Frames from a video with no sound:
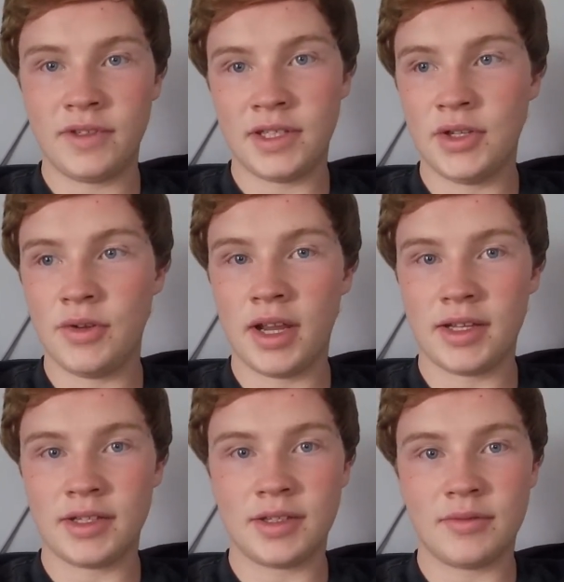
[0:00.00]
you
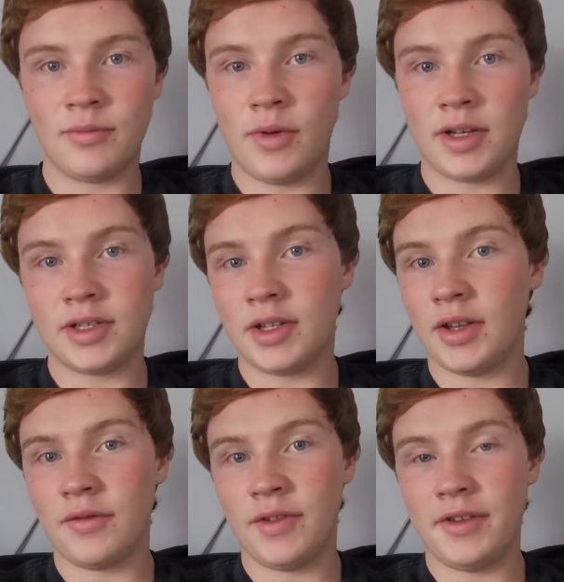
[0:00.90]
guys watched
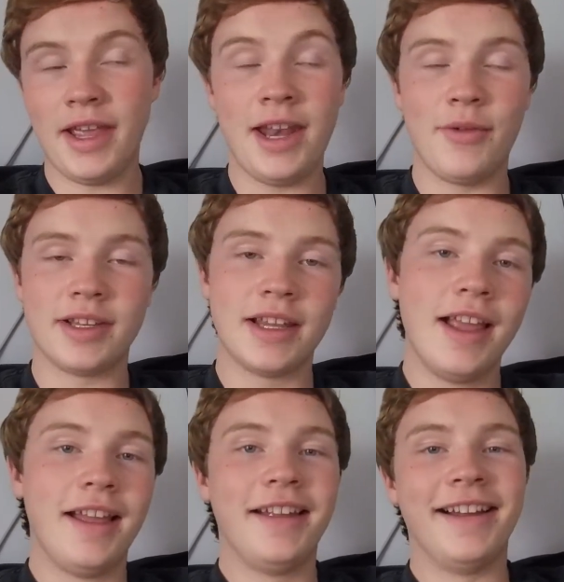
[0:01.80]
all the videos. Anyways,
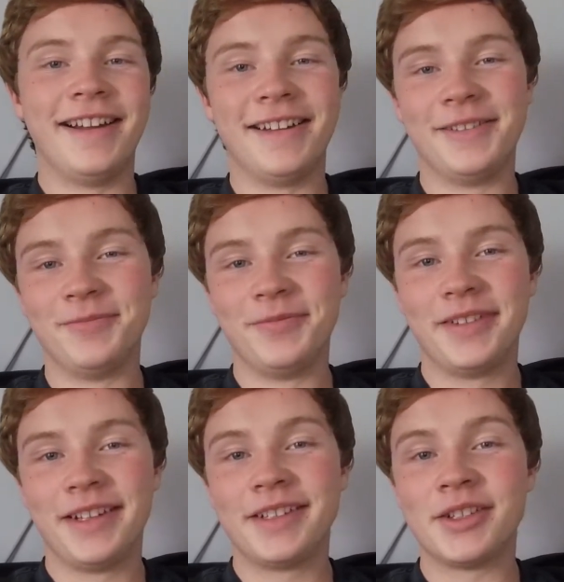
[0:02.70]

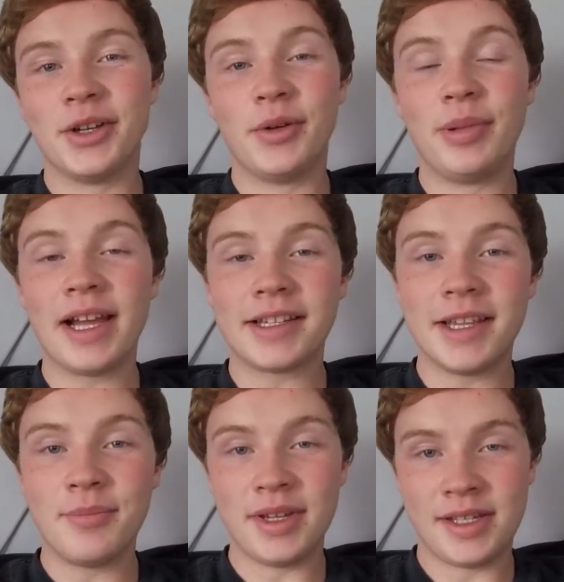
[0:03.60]
so Black
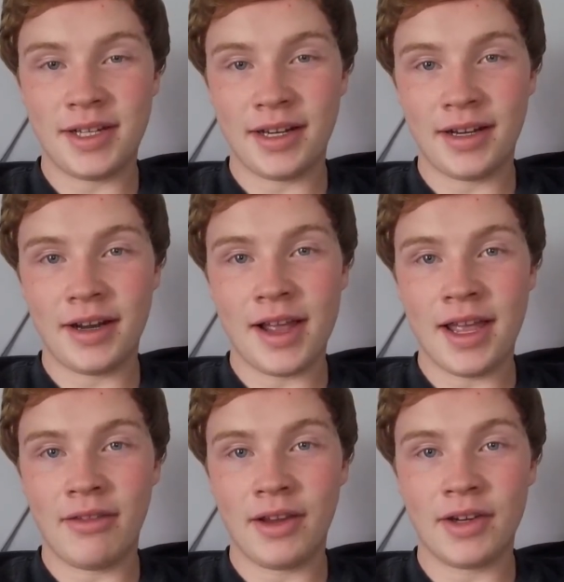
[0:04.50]
Sand Beach here,
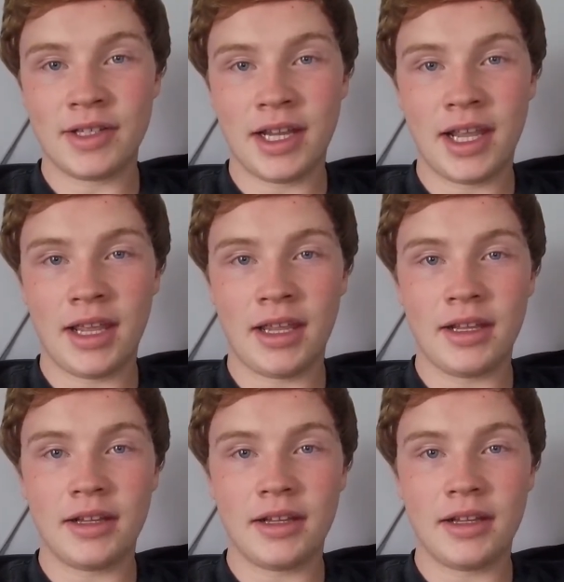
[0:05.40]
and there's a